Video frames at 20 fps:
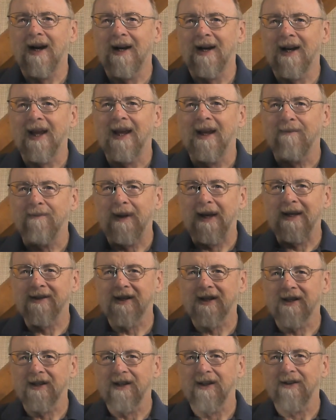And
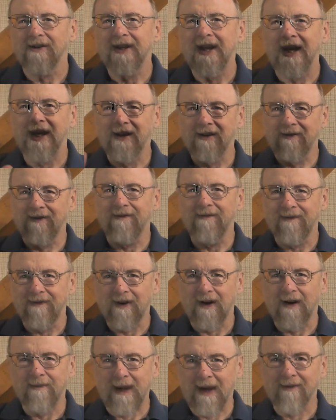basically you take
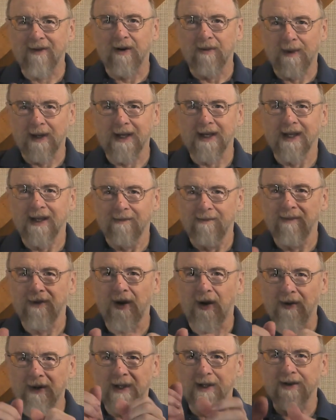from everybody,
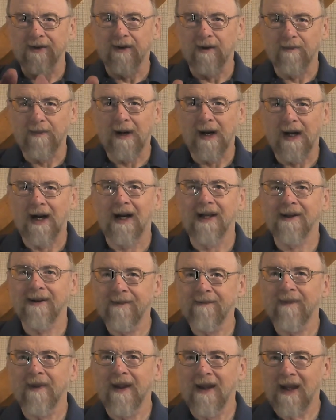throw it into a pot,
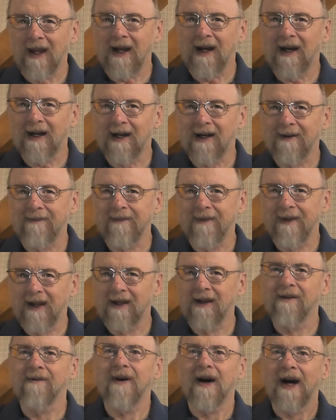and
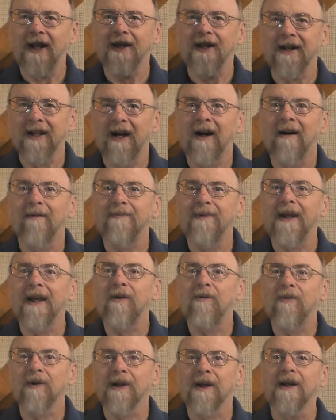divide it up
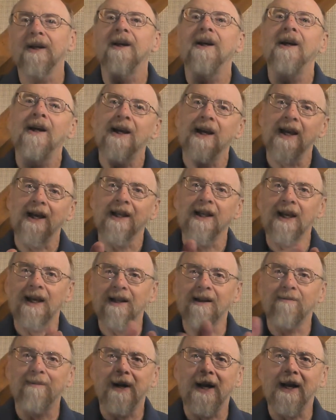equally and hand
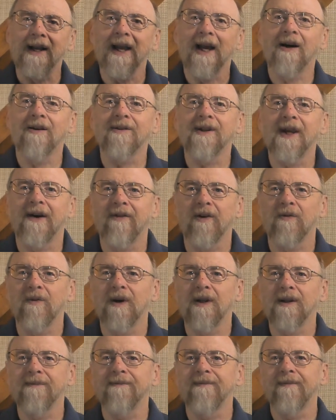it back out to everyone.